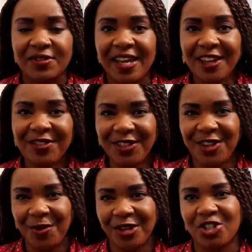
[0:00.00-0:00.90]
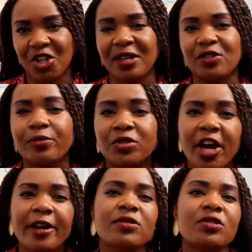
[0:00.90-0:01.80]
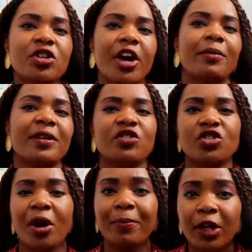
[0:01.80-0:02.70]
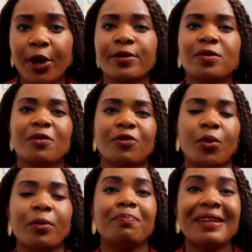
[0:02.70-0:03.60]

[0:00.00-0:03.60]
The second thing that you want to do is from time to time is to upload some of your